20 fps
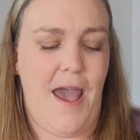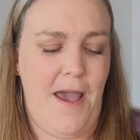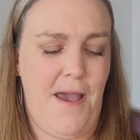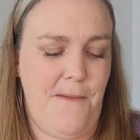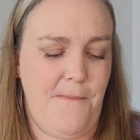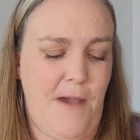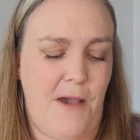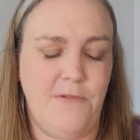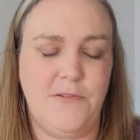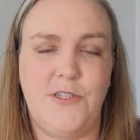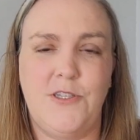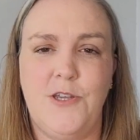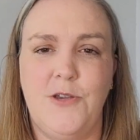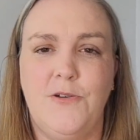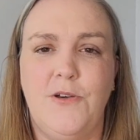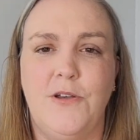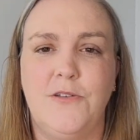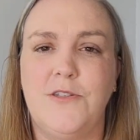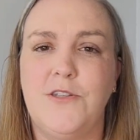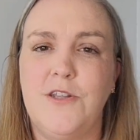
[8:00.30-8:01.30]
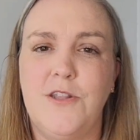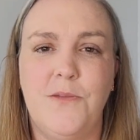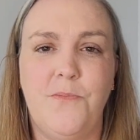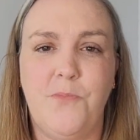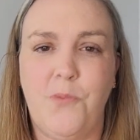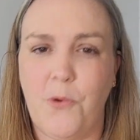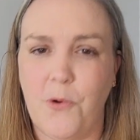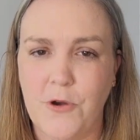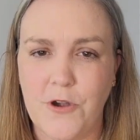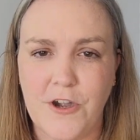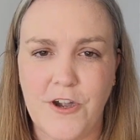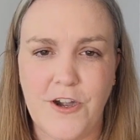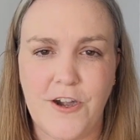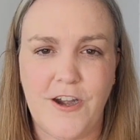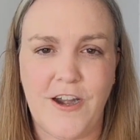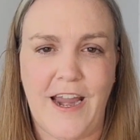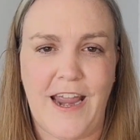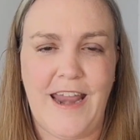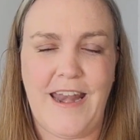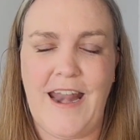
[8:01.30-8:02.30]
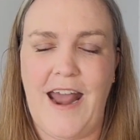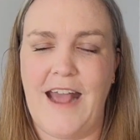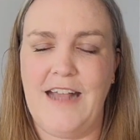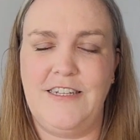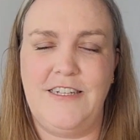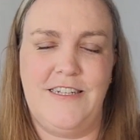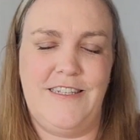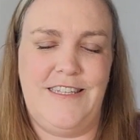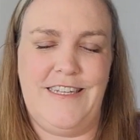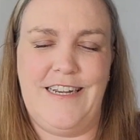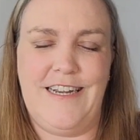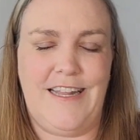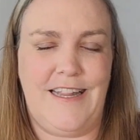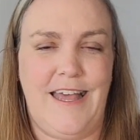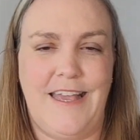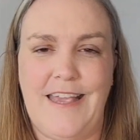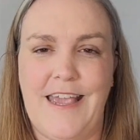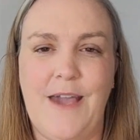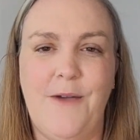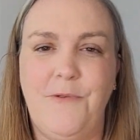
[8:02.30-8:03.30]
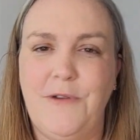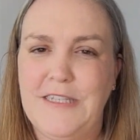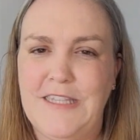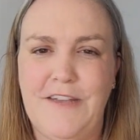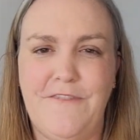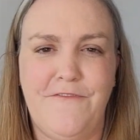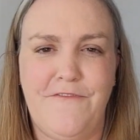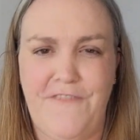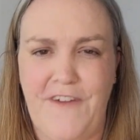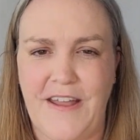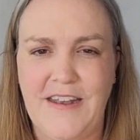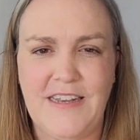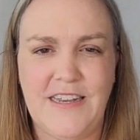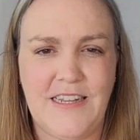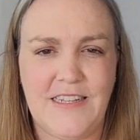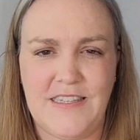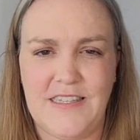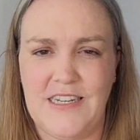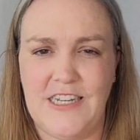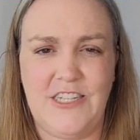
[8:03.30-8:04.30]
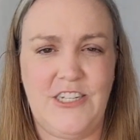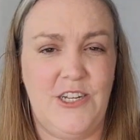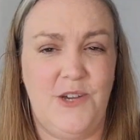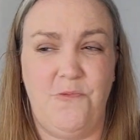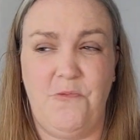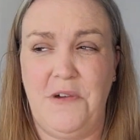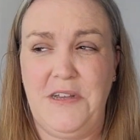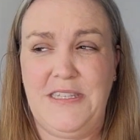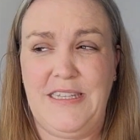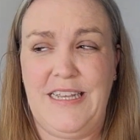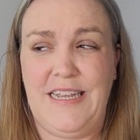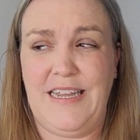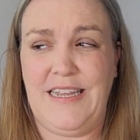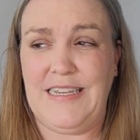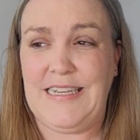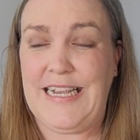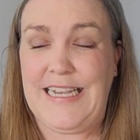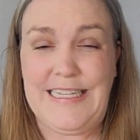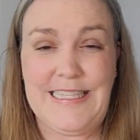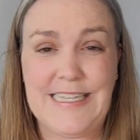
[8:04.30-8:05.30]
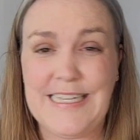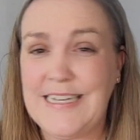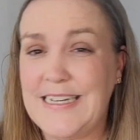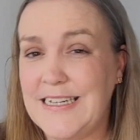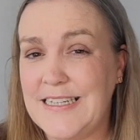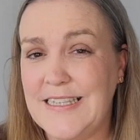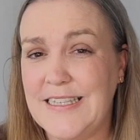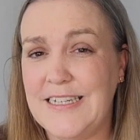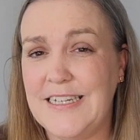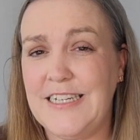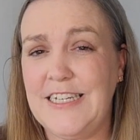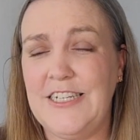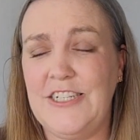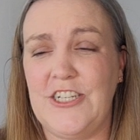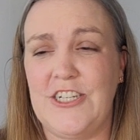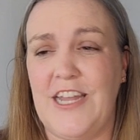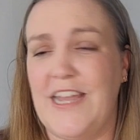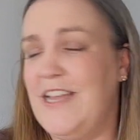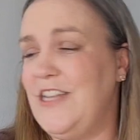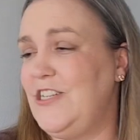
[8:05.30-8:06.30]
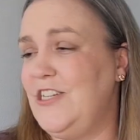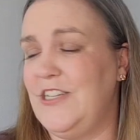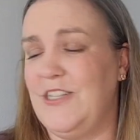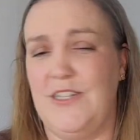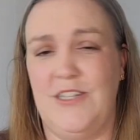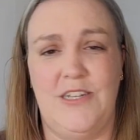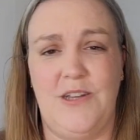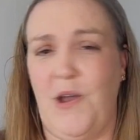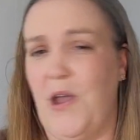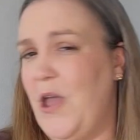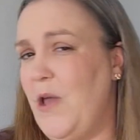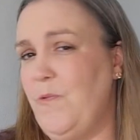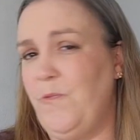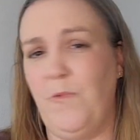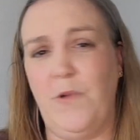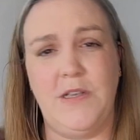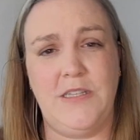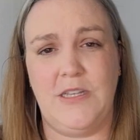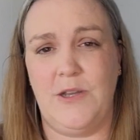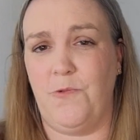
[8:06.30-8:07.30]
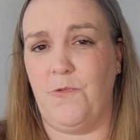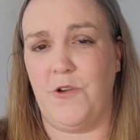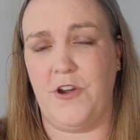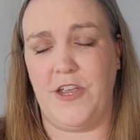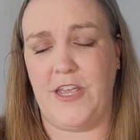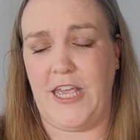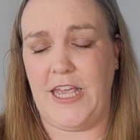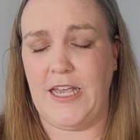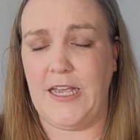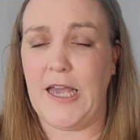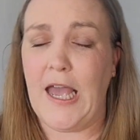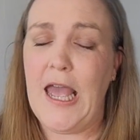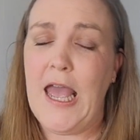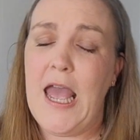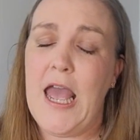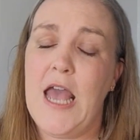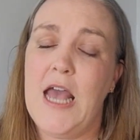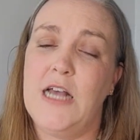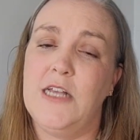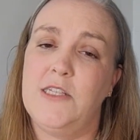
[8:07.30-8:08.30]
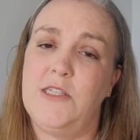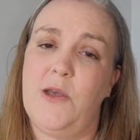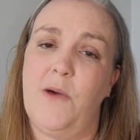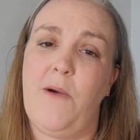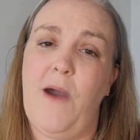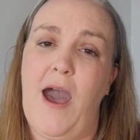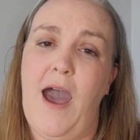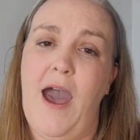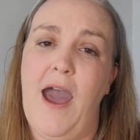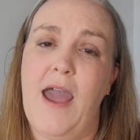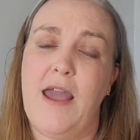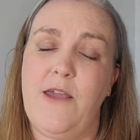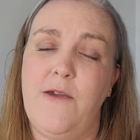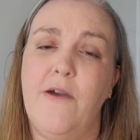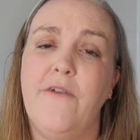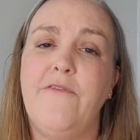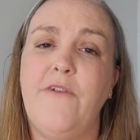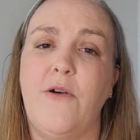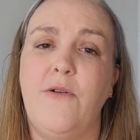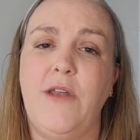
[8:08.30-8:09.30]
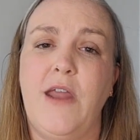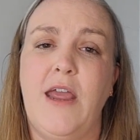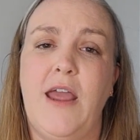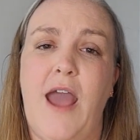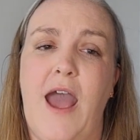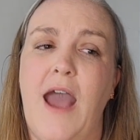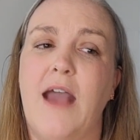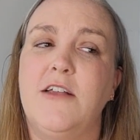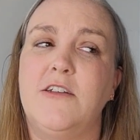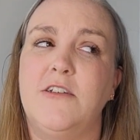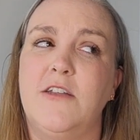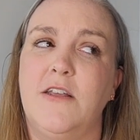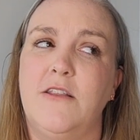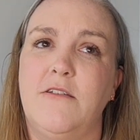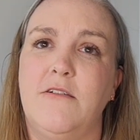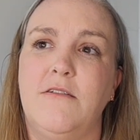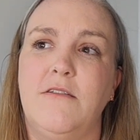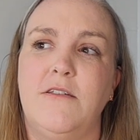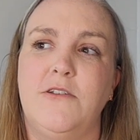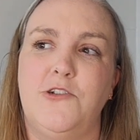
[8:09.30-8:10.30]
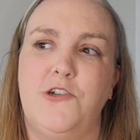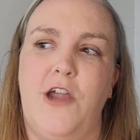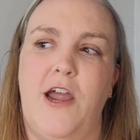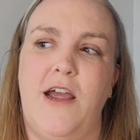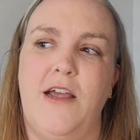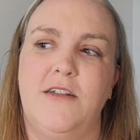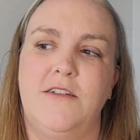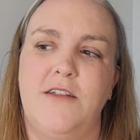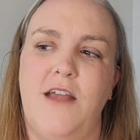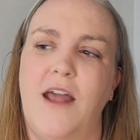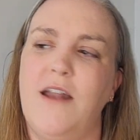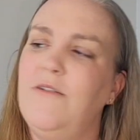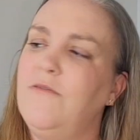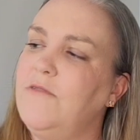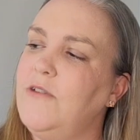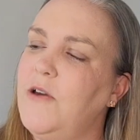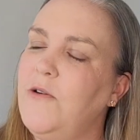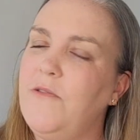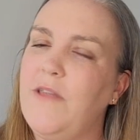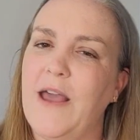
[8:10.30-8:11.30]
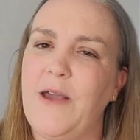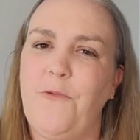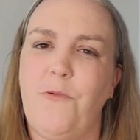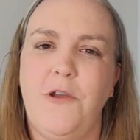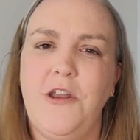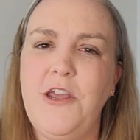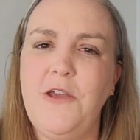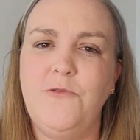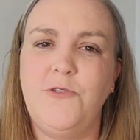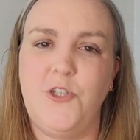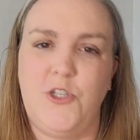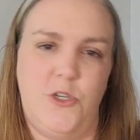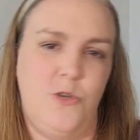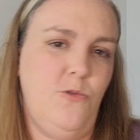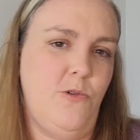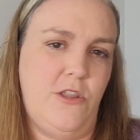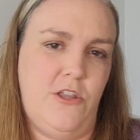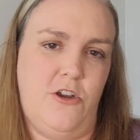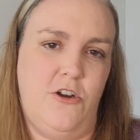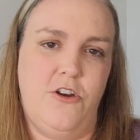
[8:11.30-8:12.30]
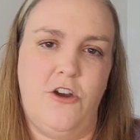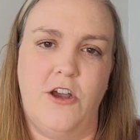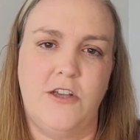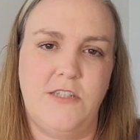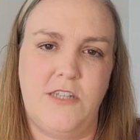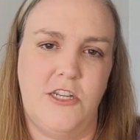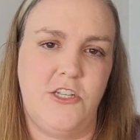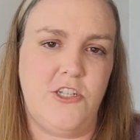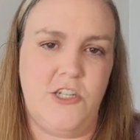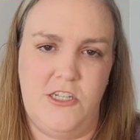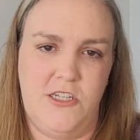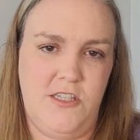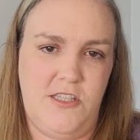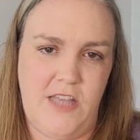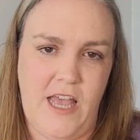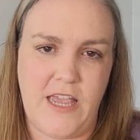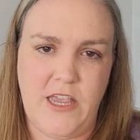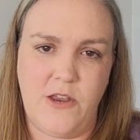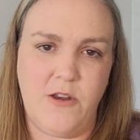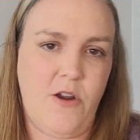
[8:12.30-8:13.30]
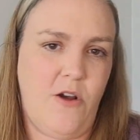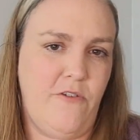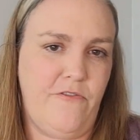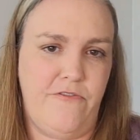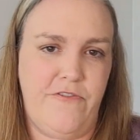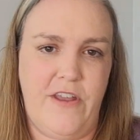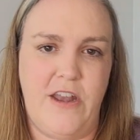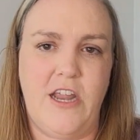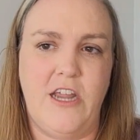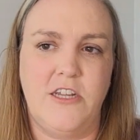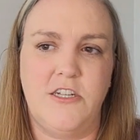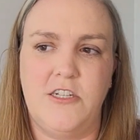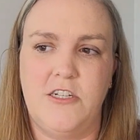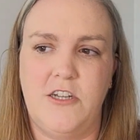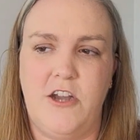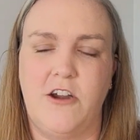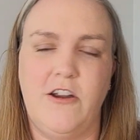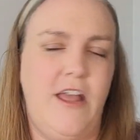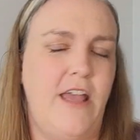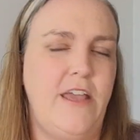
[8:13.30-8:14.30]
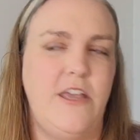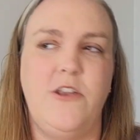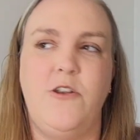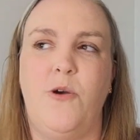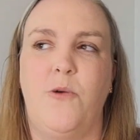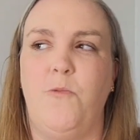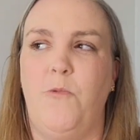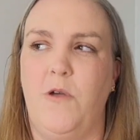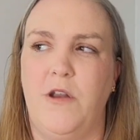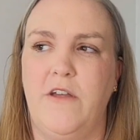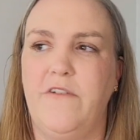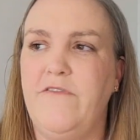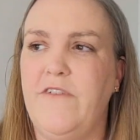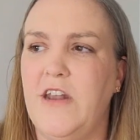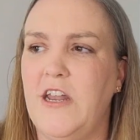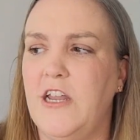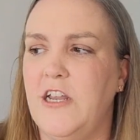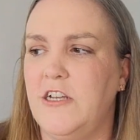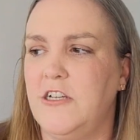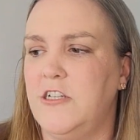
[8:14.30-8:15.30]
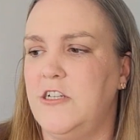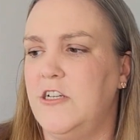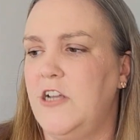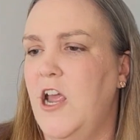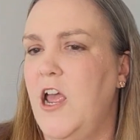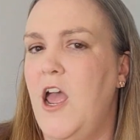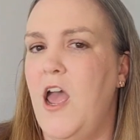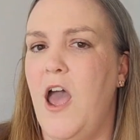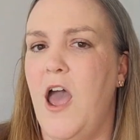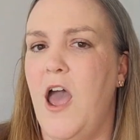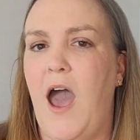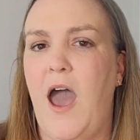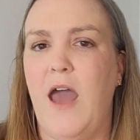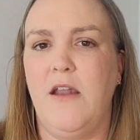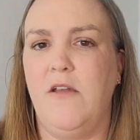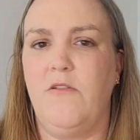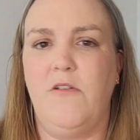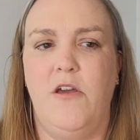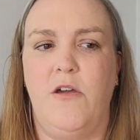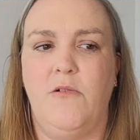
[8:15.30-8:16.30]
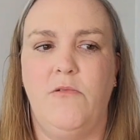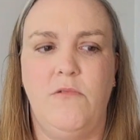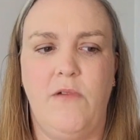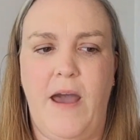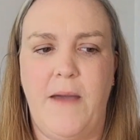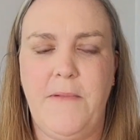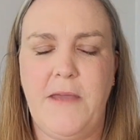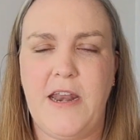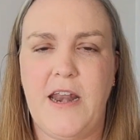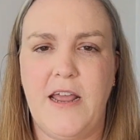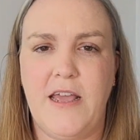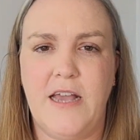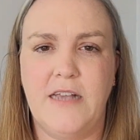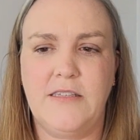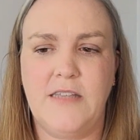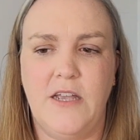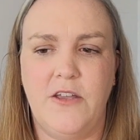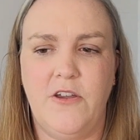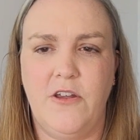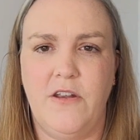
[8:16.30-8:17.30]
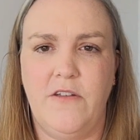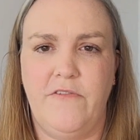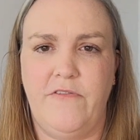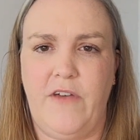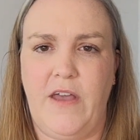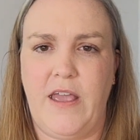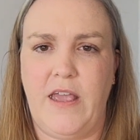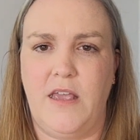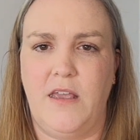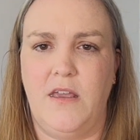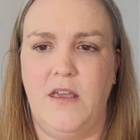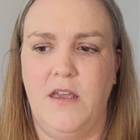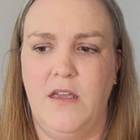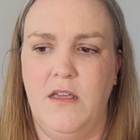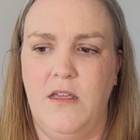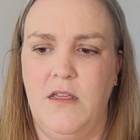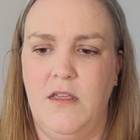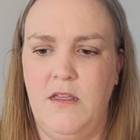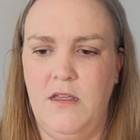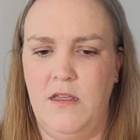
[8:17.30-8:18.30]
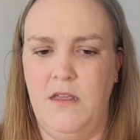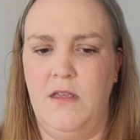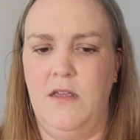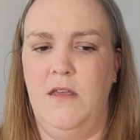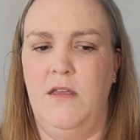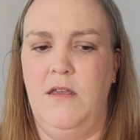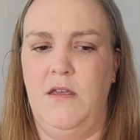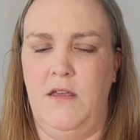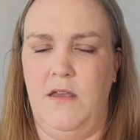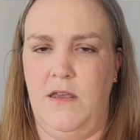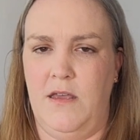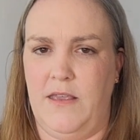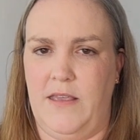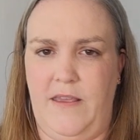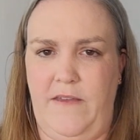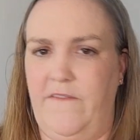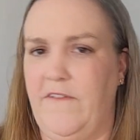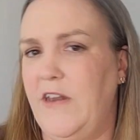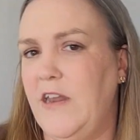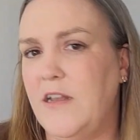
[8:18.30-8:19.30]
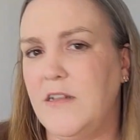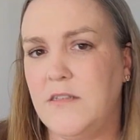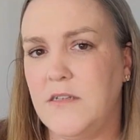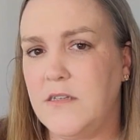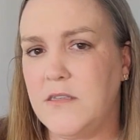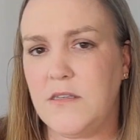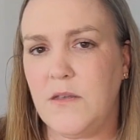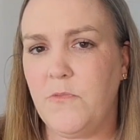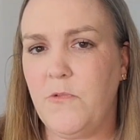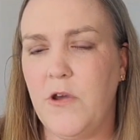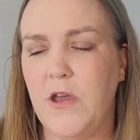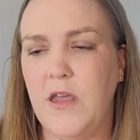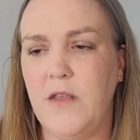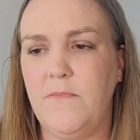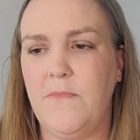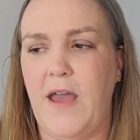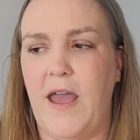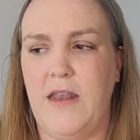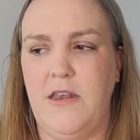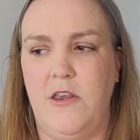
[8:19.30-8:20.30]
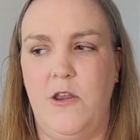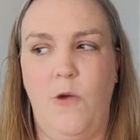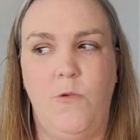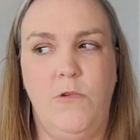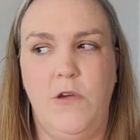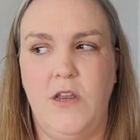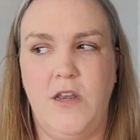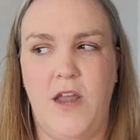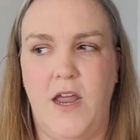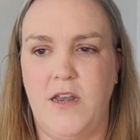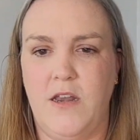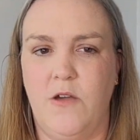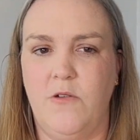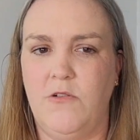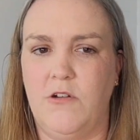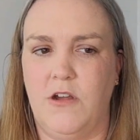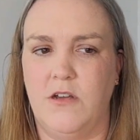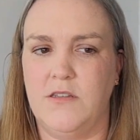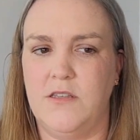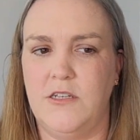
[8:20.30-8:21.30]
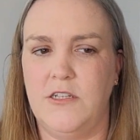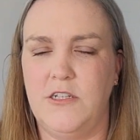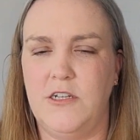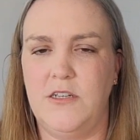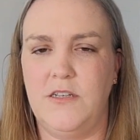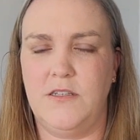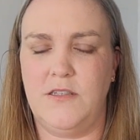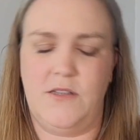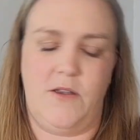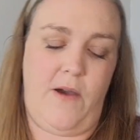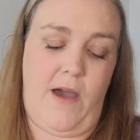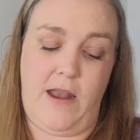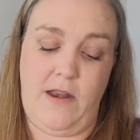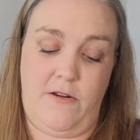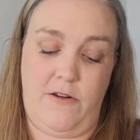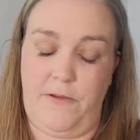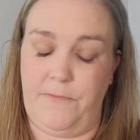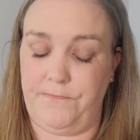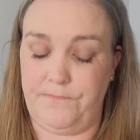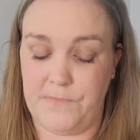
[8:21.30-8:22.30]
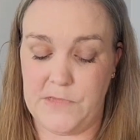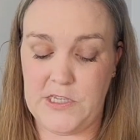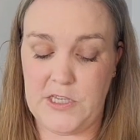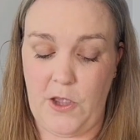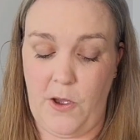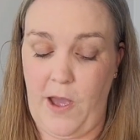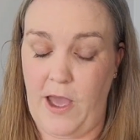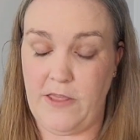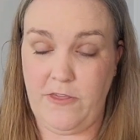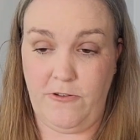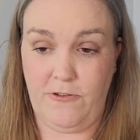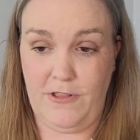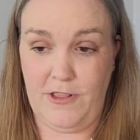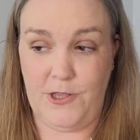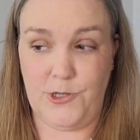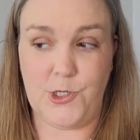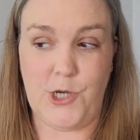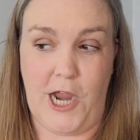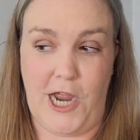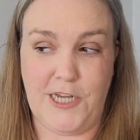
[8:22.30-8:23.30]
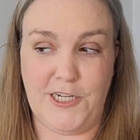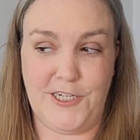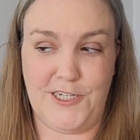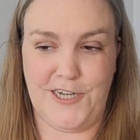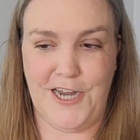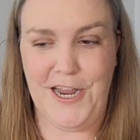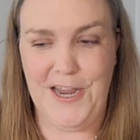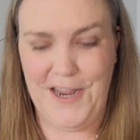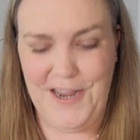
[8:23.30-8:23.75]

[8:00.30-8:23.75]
I was too close to the border, and I just didn't like it. It wasn't fun to stitch. It wasn't easy to stitch. It wasn't working. So I UFO'd it. I actually threw it in the trash. I don't know, like, what do you do with your cross stitches that you don't finish, or that you don't want to finish? I don't know. I mean, I guess I could have, like, given it to someone, but no one I know cross stitches, so I don't know. So I threw it in the trash.